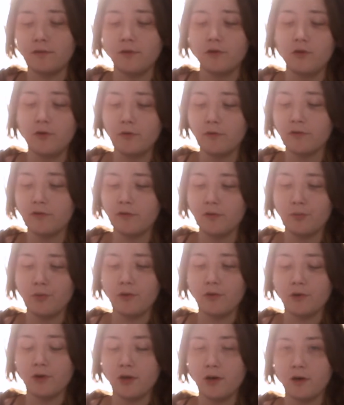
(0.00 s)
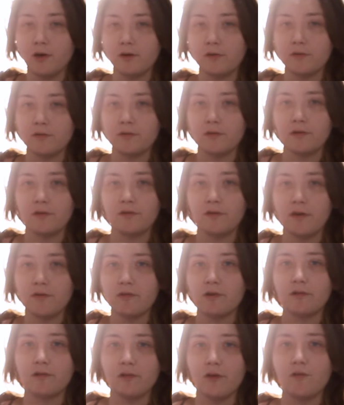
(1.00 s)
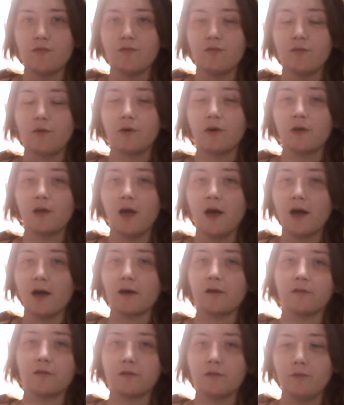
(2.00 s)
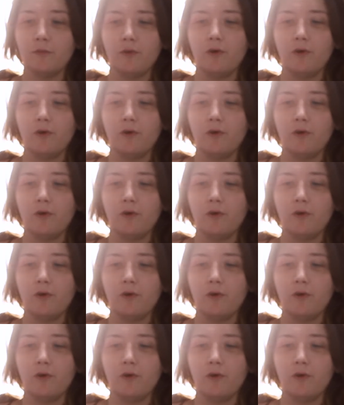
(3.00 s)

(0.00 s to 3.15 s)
newer CPU here, the 7740X,